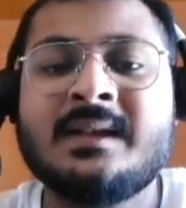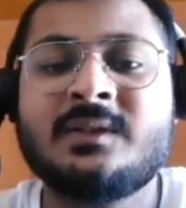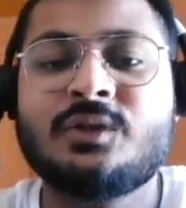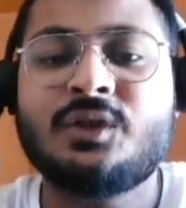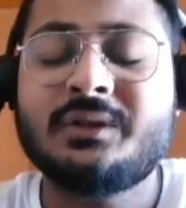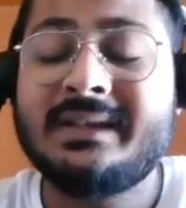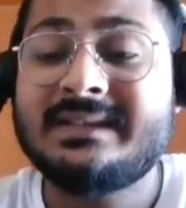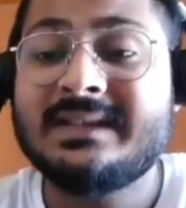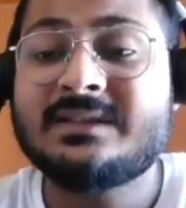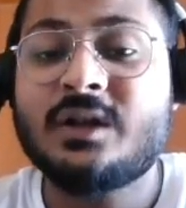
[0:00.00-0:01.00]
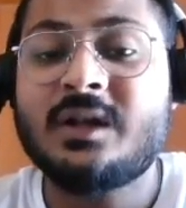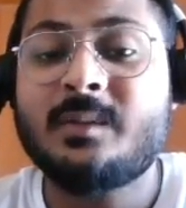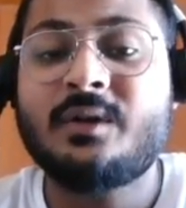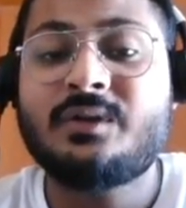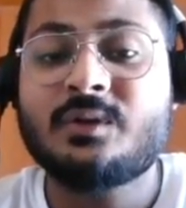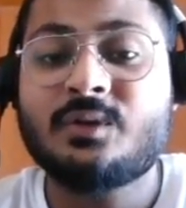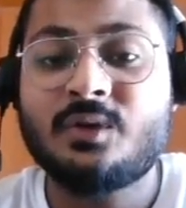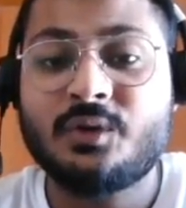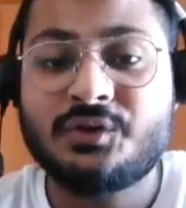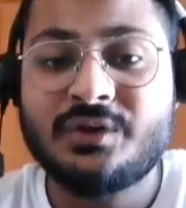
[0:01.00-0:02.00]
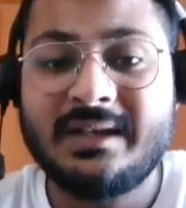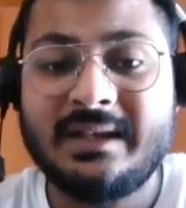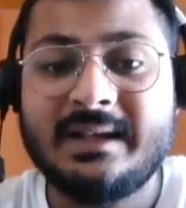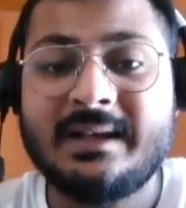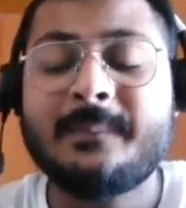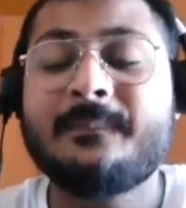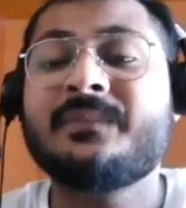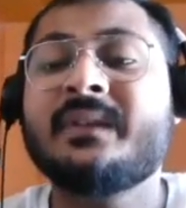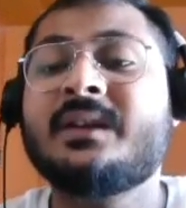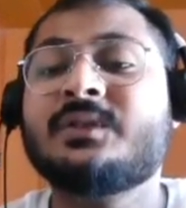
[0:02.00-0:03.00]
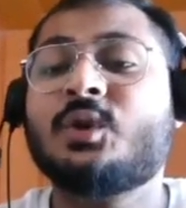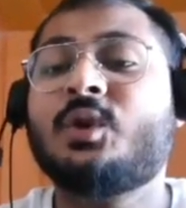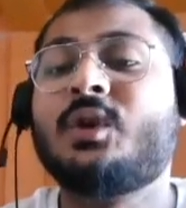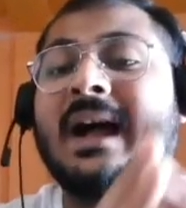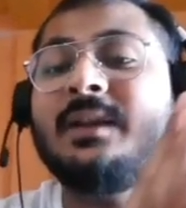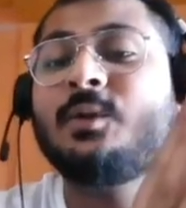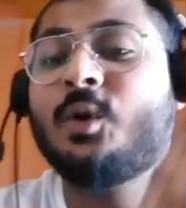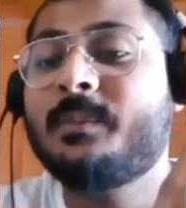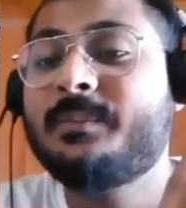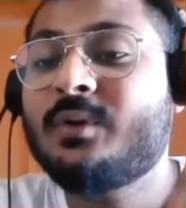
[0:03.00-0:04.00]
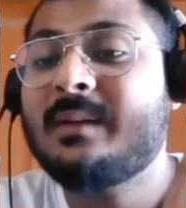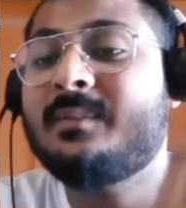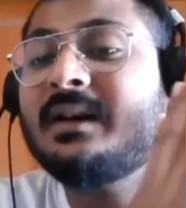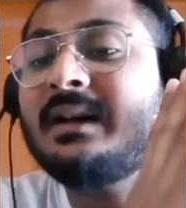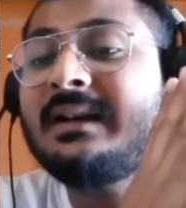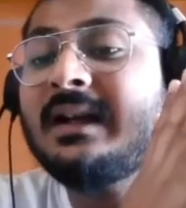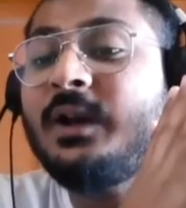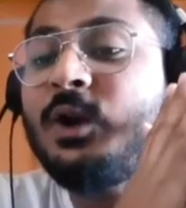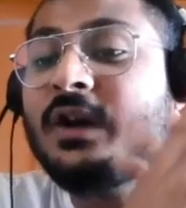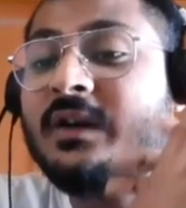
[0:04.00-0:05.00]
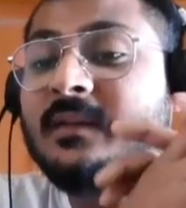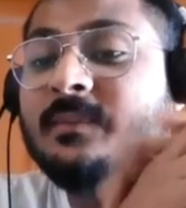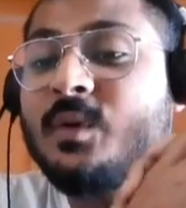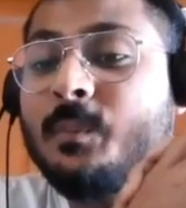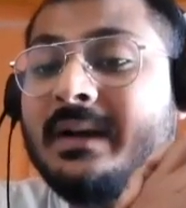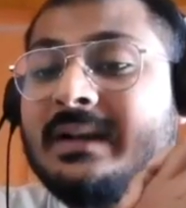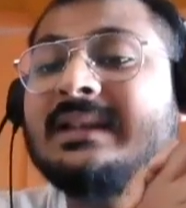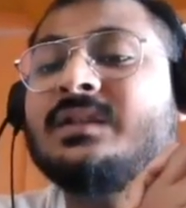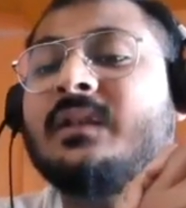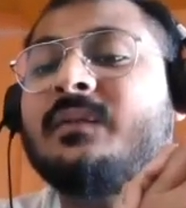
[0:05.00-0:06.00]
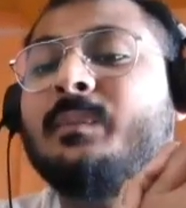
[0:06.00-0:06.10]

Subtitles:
So this is all about corrosion here. So I hope you have learned a lot of properties of